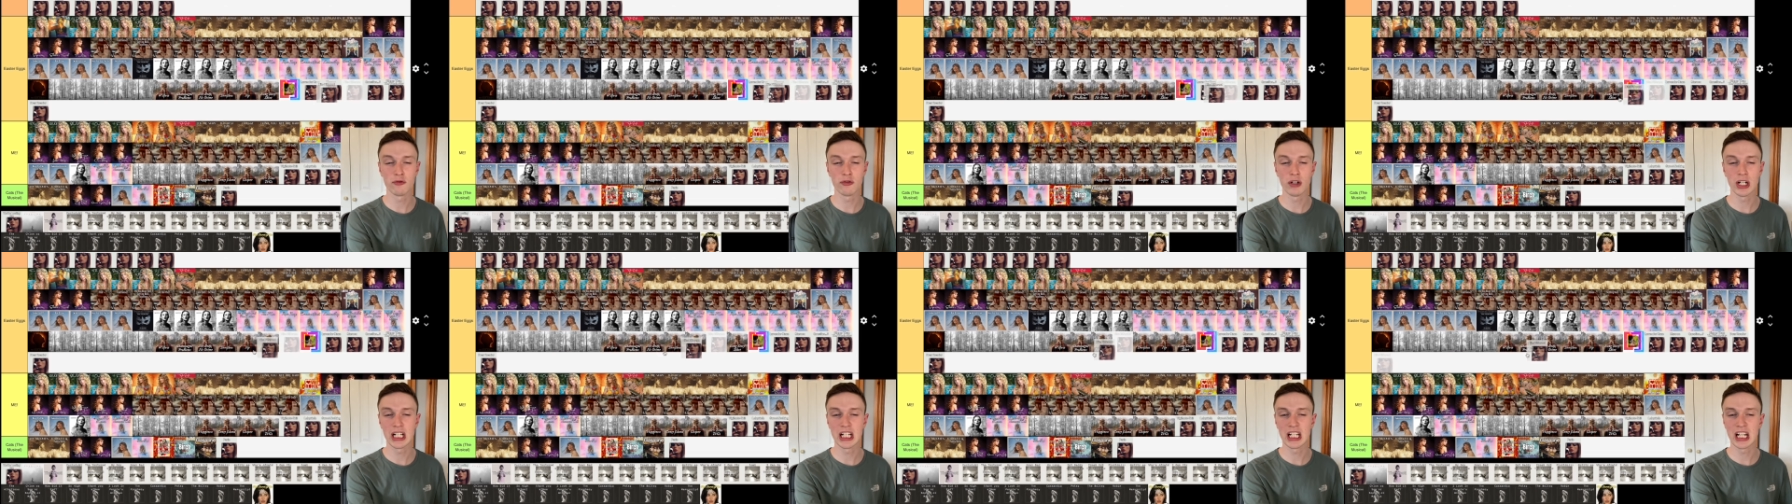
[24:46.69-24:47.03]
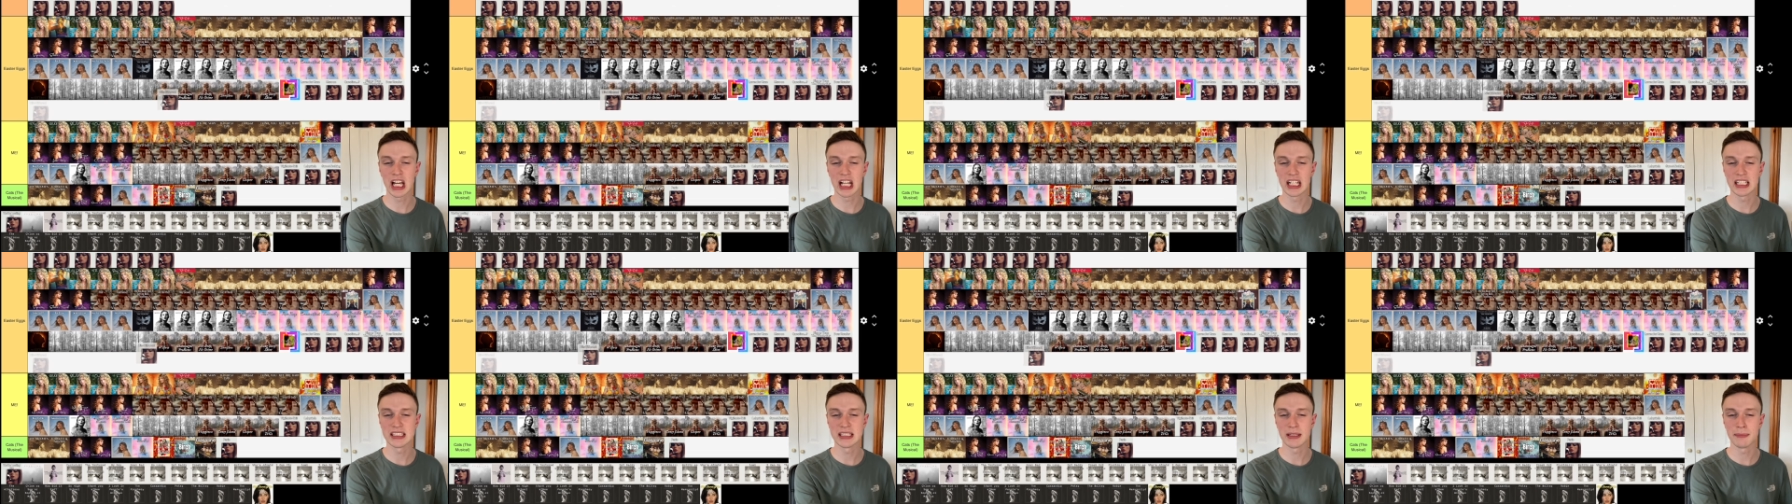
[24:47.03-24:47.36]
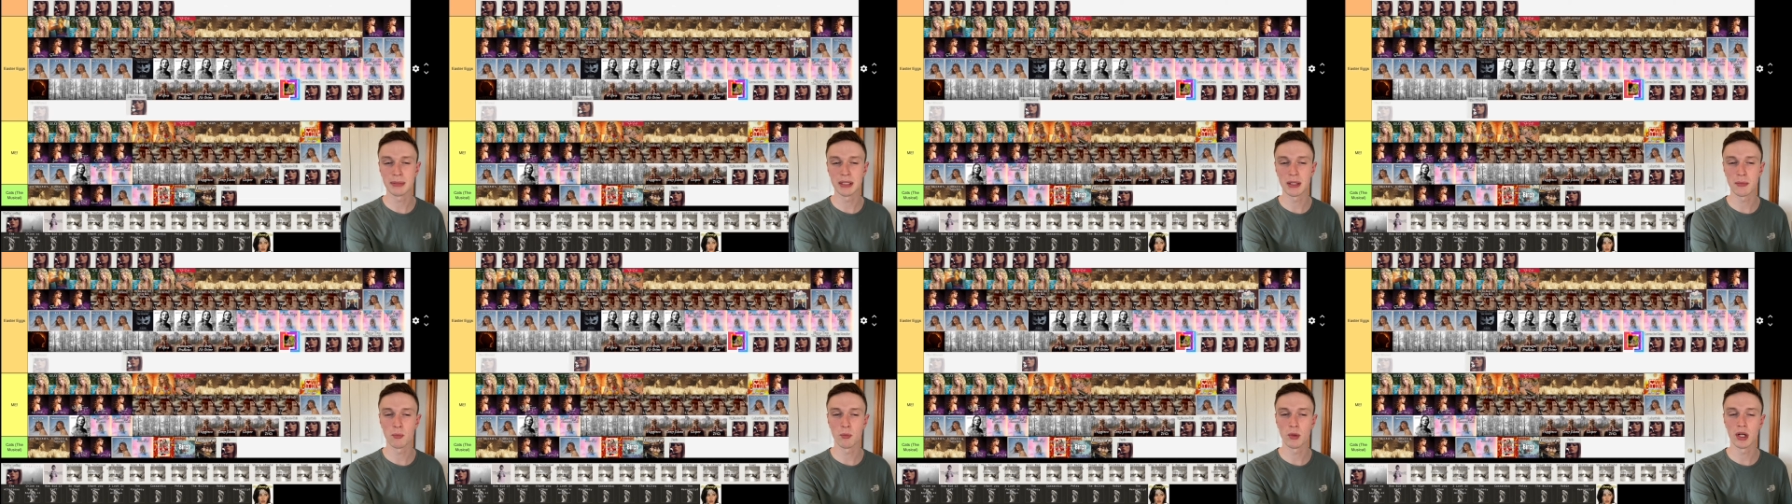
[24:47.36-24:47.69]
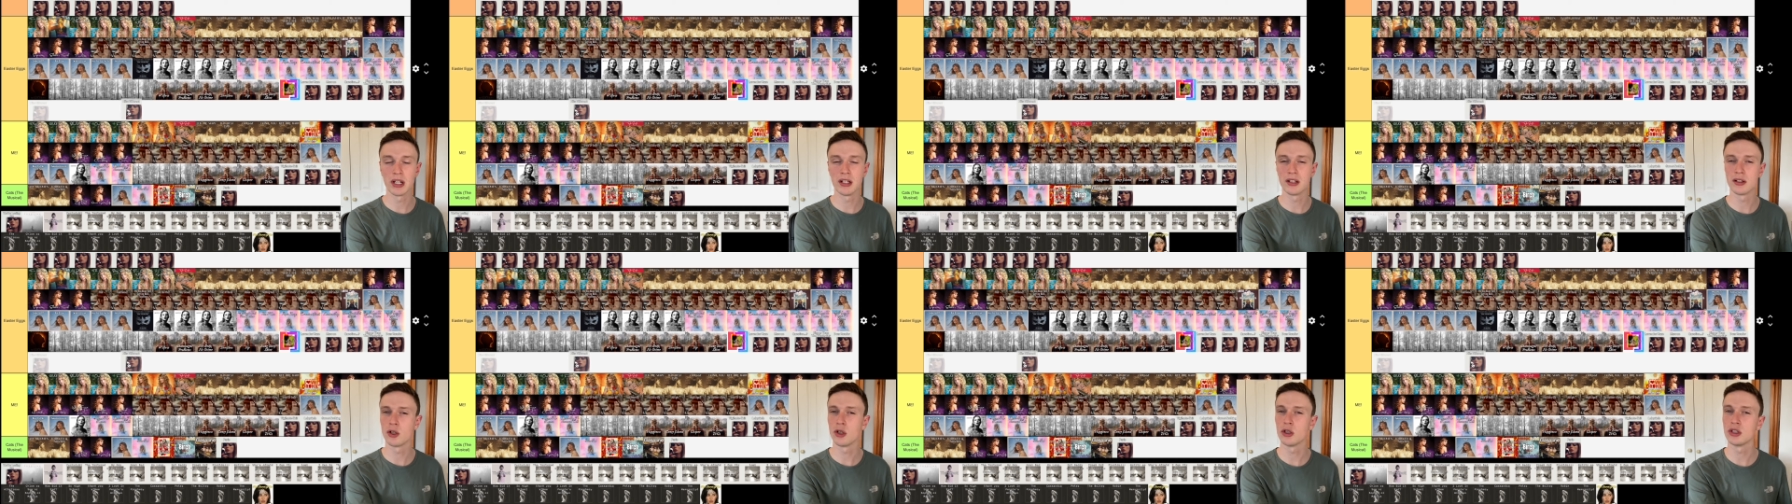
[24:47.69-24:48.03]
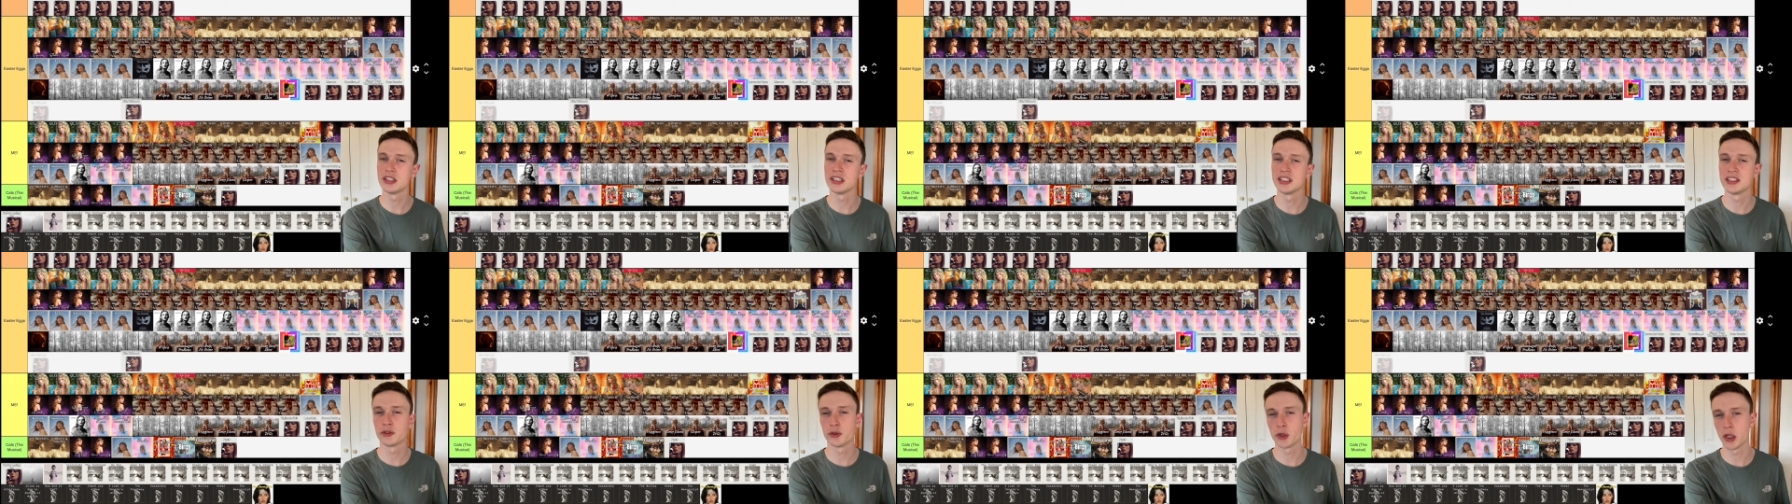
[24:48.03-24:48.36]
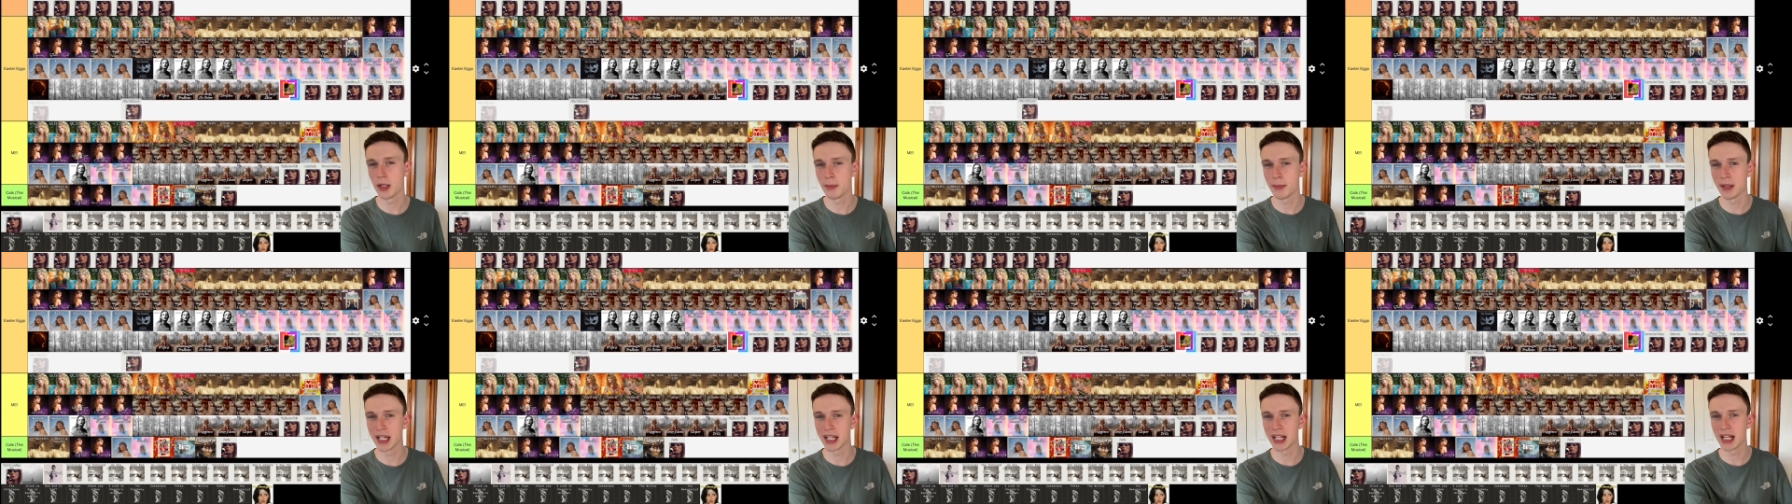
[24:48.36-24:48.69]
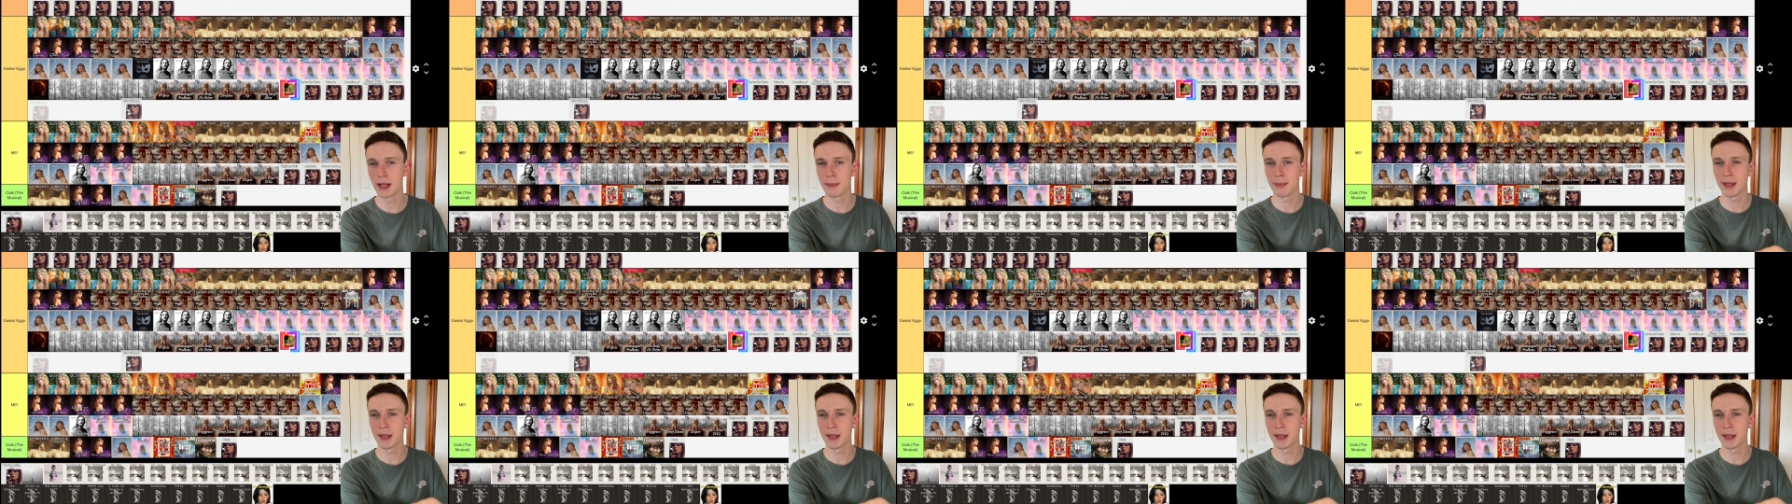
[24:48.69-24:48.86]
really liked it, but then when it got to streaming and I